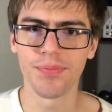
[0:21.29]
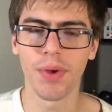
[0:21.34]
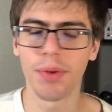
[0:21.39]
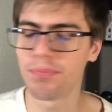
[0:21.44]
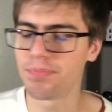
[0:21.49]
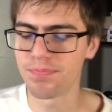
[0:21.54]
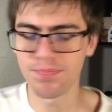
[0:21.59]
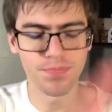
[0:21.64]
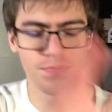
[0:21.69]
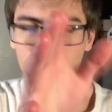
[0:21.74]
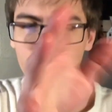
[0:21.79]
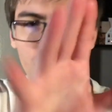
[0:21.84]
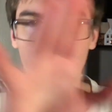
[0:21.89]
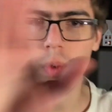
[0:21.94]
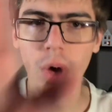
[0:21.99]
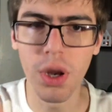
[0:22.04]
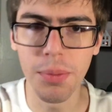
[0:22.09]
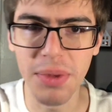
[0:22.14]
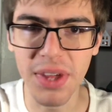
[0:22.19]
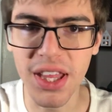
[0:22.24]
I
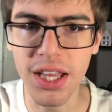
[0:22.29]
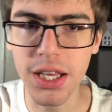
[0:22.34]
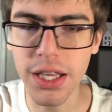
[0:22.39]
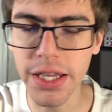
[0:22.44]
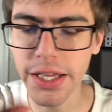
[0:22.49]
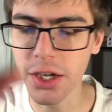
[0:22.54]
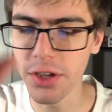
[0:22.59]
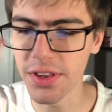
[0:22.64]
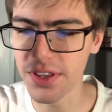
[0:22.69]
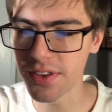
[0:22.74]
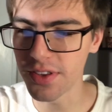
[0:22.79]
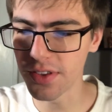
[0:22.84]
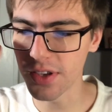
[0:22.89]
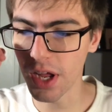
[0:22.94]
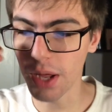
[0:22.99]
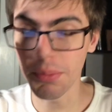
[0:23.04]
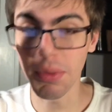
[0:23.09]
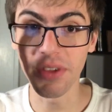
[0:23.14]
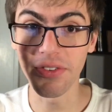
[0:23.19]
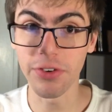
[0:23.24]
want to be clear, this is
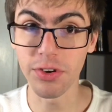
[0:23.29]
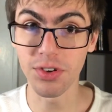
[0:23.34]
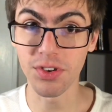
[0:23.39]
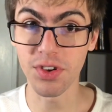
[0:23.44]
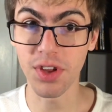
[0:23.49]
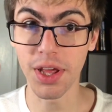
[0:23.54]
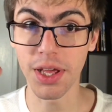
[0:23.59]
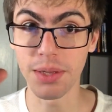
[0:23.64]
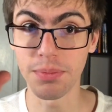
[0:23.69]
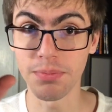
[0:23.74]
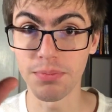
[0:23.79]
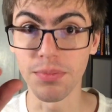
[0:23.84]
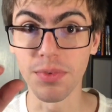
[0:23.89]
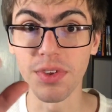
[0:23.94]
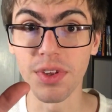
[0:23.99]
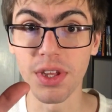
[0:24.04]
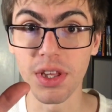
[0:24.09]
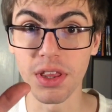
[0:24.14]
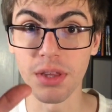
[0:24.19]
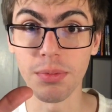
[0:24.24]
not my first time
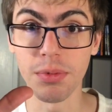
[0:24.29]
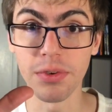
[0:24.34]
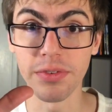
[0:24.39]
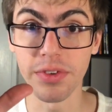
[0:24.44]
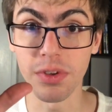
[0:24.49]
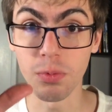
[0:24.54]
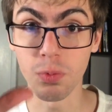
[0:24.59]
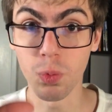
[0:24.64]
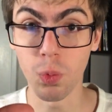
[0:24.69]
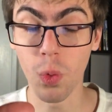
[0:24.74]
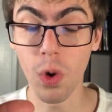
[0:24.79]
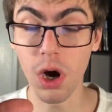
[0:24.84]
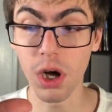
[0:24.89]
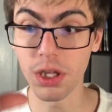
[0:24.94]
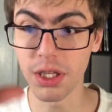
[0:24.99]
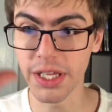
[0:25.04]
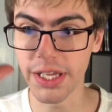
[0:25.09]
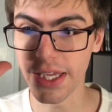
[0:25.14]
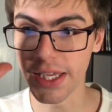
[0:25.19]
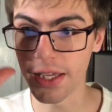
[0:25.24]
seeing the movie
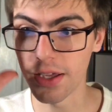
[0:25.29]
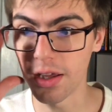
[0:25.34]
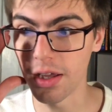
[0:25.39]
WALL-E.